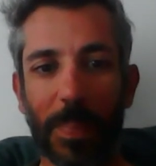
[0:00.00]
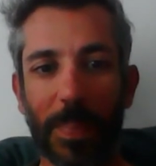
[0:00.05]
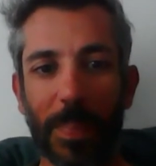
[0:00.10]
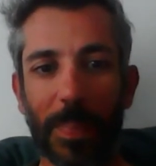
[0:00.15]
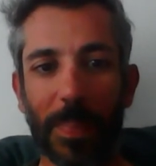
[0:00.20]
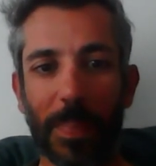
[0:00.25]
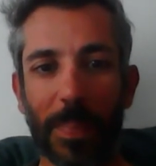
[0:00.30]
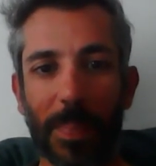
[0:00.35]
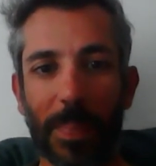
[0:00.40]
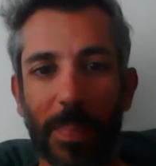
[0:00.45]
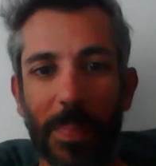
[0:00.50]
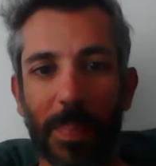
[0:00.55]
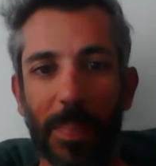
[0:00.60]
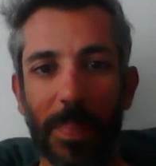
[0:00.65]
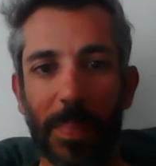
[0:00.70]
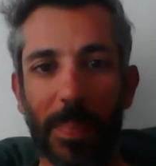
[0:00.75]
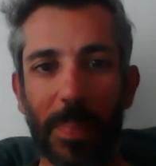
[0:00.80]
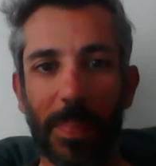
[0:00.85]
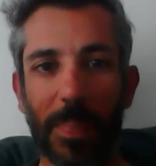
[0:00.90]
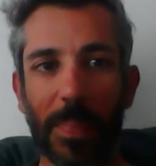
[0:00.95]

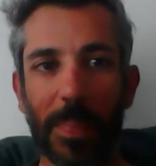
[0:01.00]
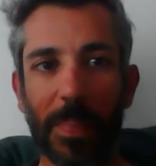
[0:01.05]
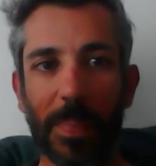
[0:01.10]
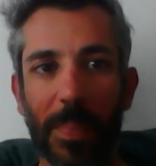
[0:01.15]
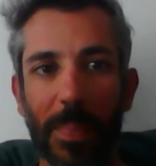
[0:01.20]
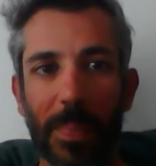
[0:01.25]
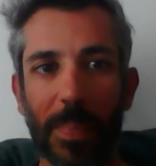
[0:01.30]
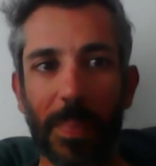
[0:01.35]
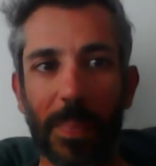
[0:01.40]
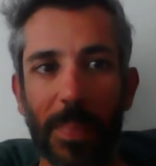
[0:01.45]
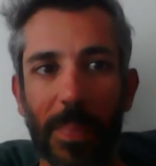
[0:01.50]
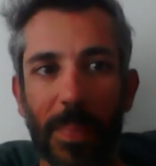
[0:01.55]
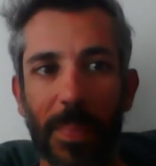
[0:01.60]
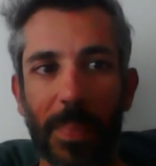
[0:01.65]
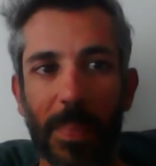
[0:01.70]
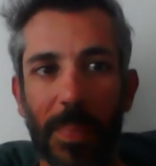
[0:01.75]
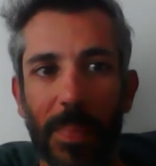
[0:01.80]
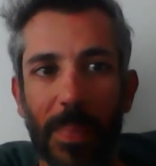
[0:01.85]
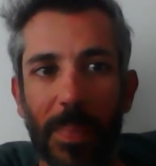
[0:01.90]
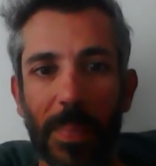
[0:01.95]

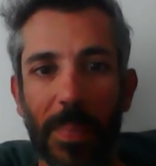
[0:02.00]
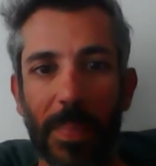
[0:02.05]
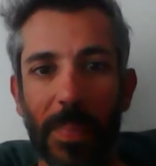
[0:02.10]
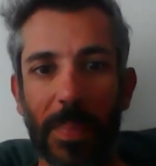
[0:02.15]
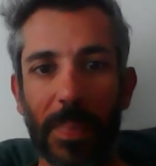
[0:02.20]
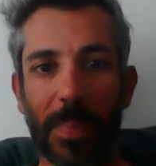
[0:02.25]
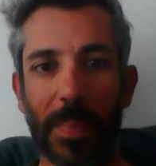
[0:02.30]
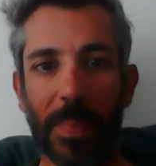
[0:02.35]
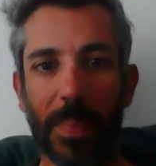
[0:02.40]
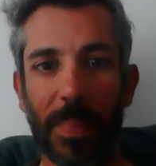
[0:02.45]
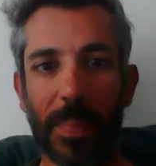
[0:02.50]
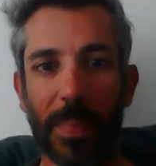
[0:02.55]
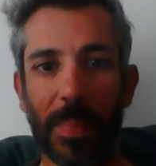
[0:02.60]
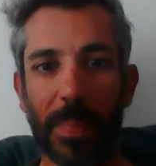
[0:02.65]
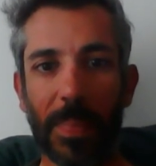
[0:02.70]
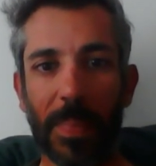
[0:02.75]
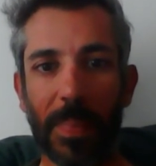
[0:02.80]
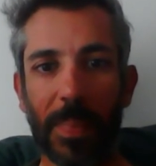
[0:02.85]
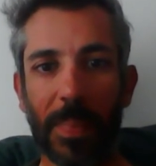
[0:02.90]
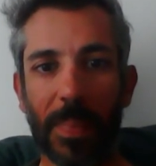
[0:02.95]
This person isn't speaking.